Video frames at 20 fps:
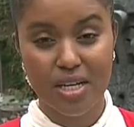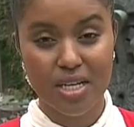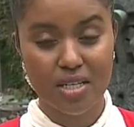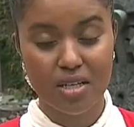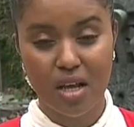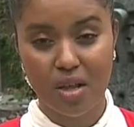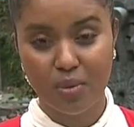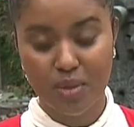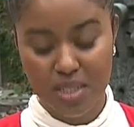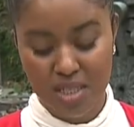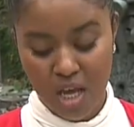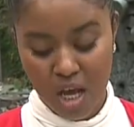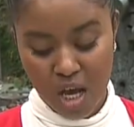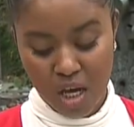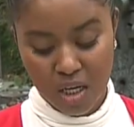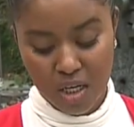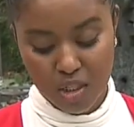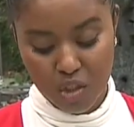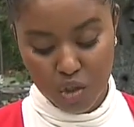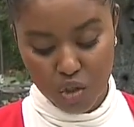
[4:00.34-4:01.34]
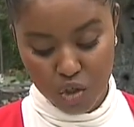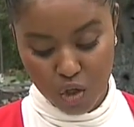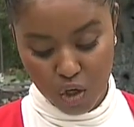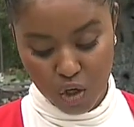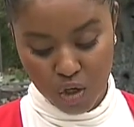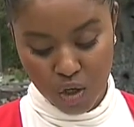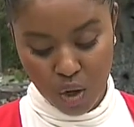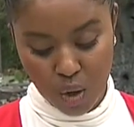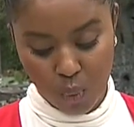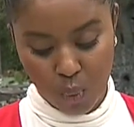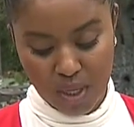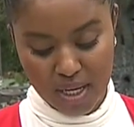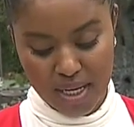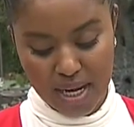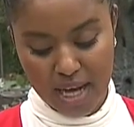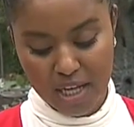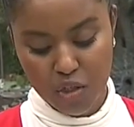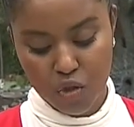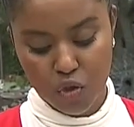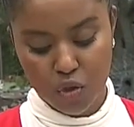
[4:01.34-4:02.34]
is always concern when
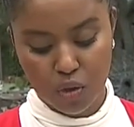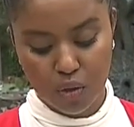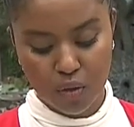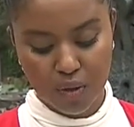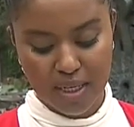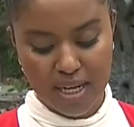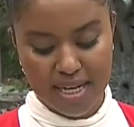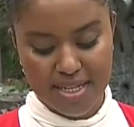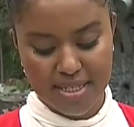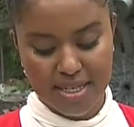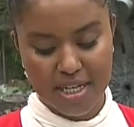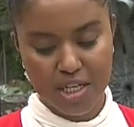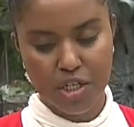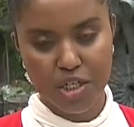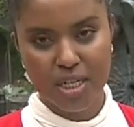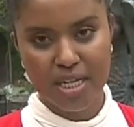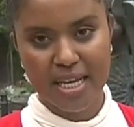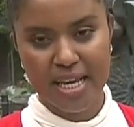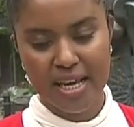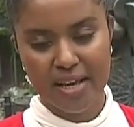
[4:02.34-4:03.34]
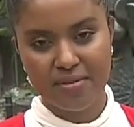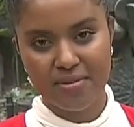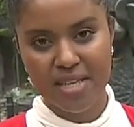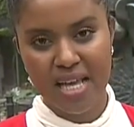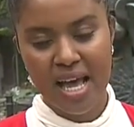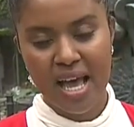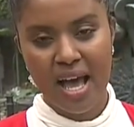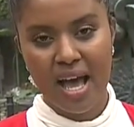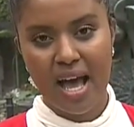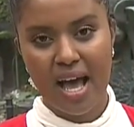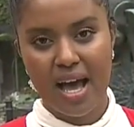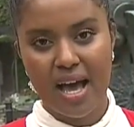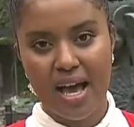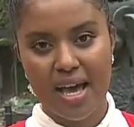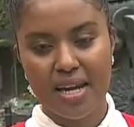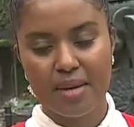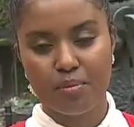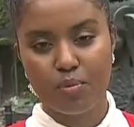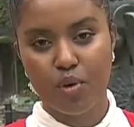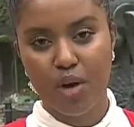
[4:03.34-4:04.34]
an external organization gives
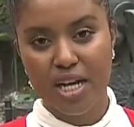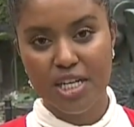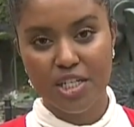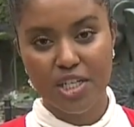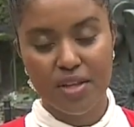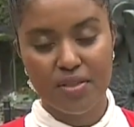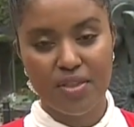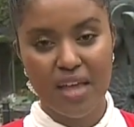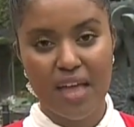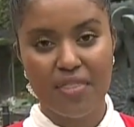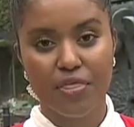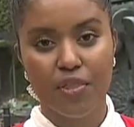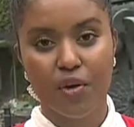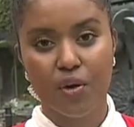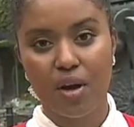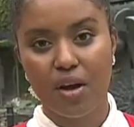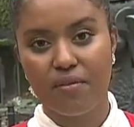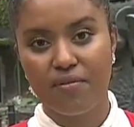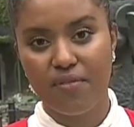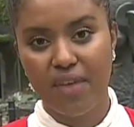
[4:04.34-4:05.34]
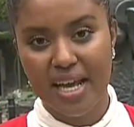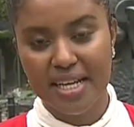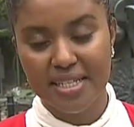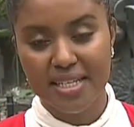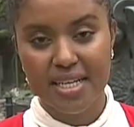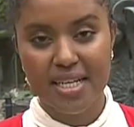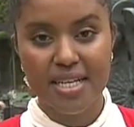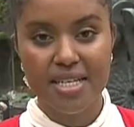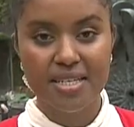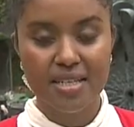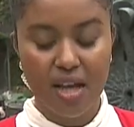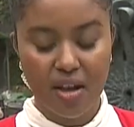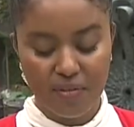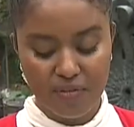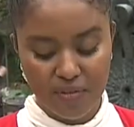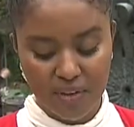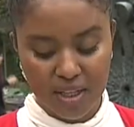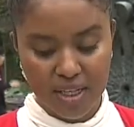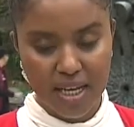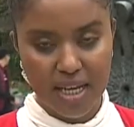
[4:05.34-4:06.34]
an impression that their event is
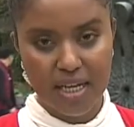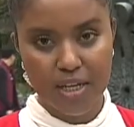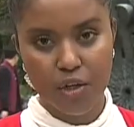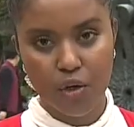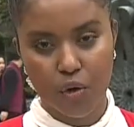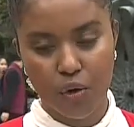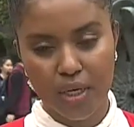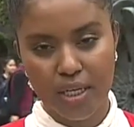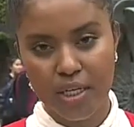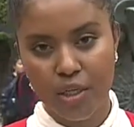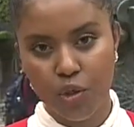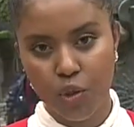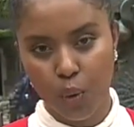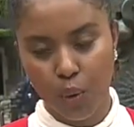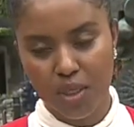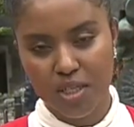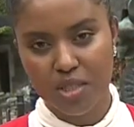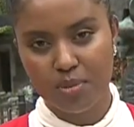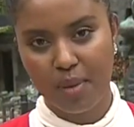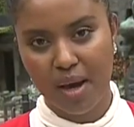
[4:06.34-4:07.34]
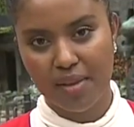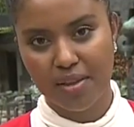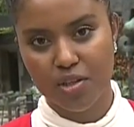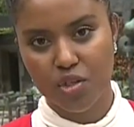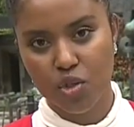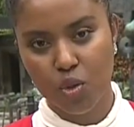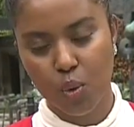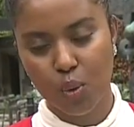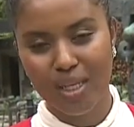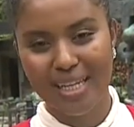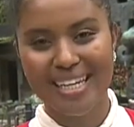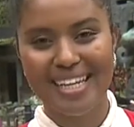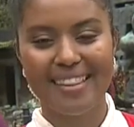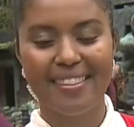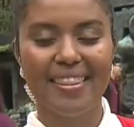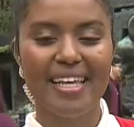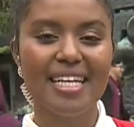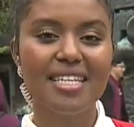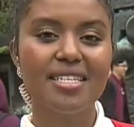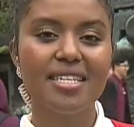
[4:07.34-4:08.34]
affiliated or endorsed by the school. And
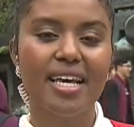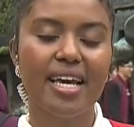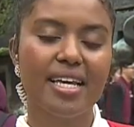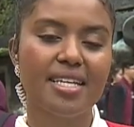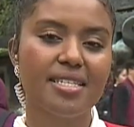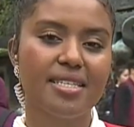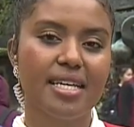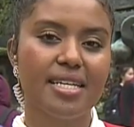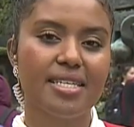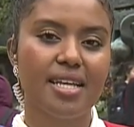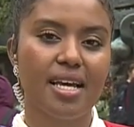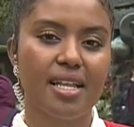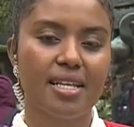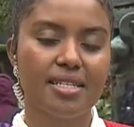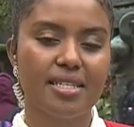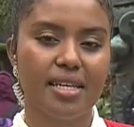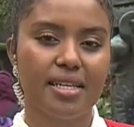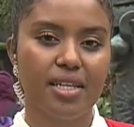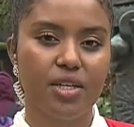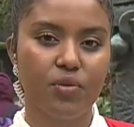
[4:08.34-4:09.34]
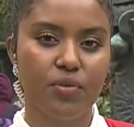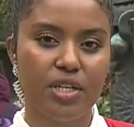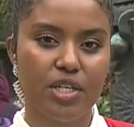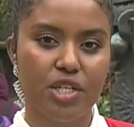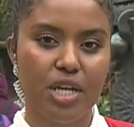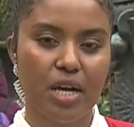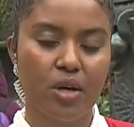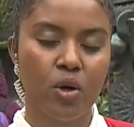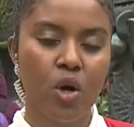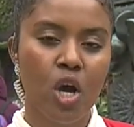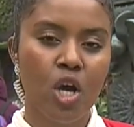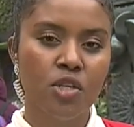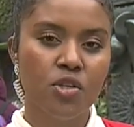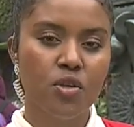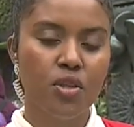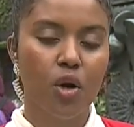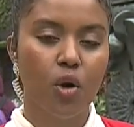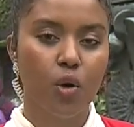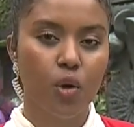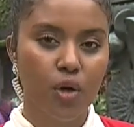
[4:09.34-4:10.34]
in this case, they tell us they did reach out
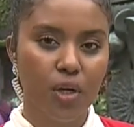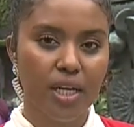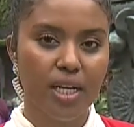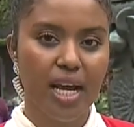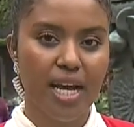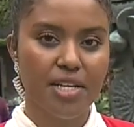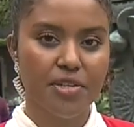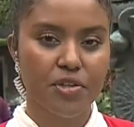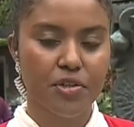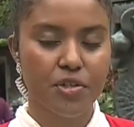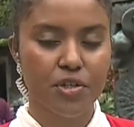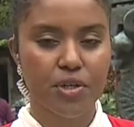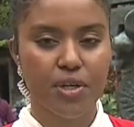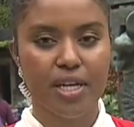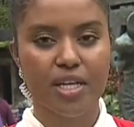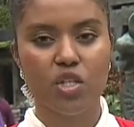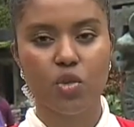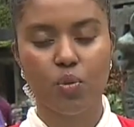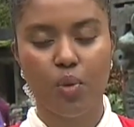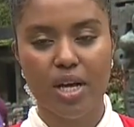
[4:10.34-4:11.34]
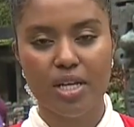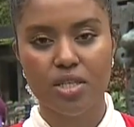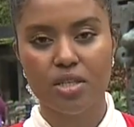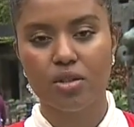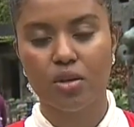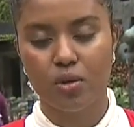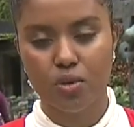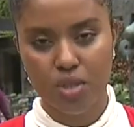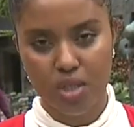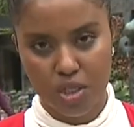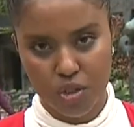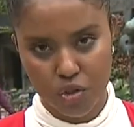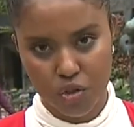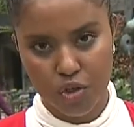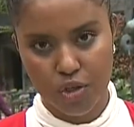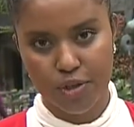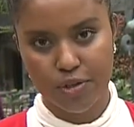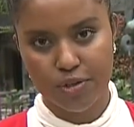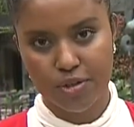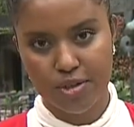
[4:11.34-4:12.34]
to the organizer to express those
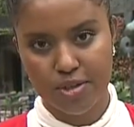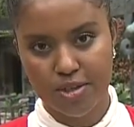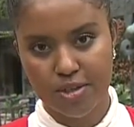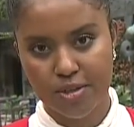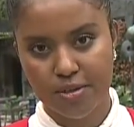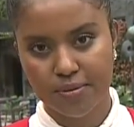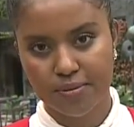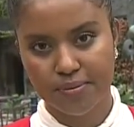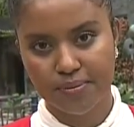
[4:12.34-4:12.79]
concerns.